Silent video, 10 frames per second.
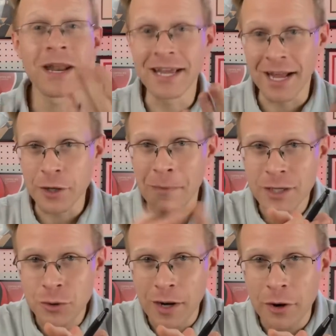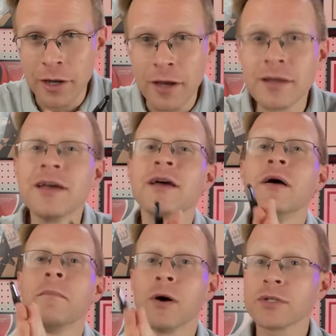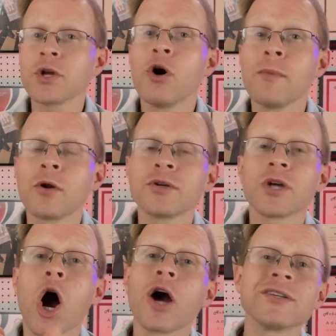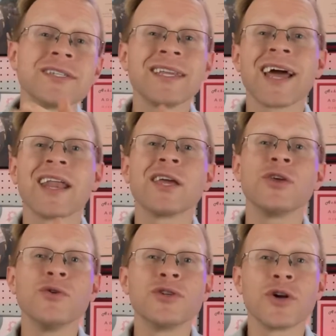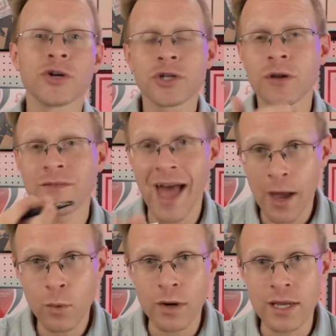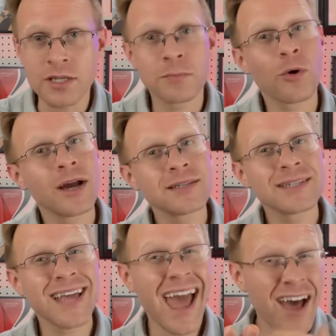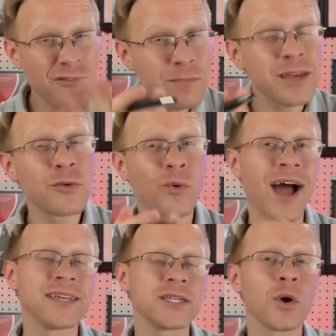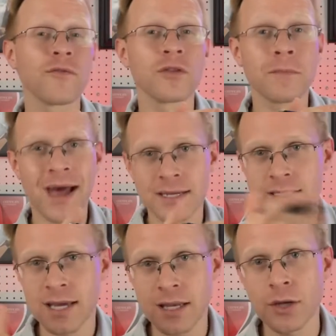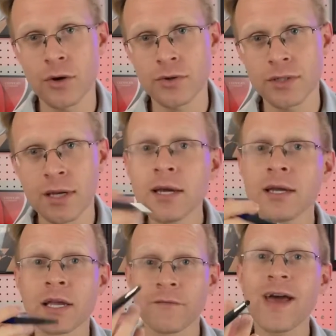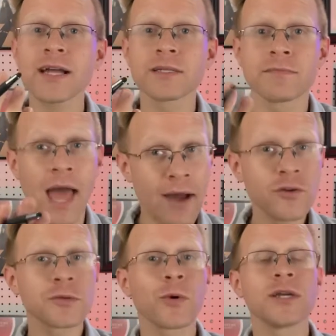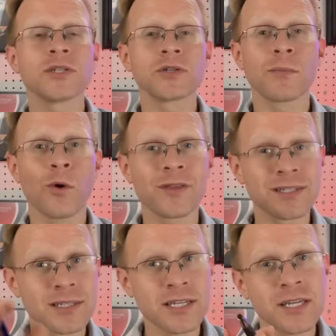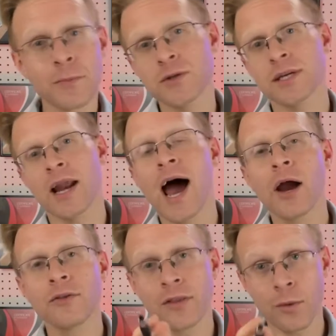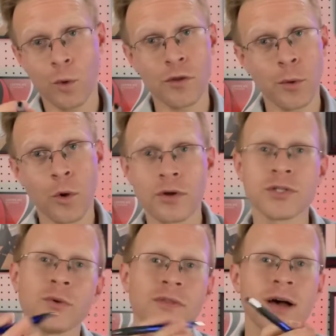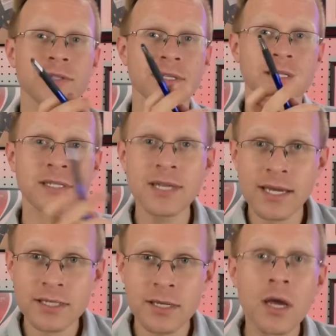on your metro area. Most homeowners are sitting on a huge cushion of equity as prices have been rising over the past 10 years. In fact, average prices are more than 60% higher than where they were in 2006,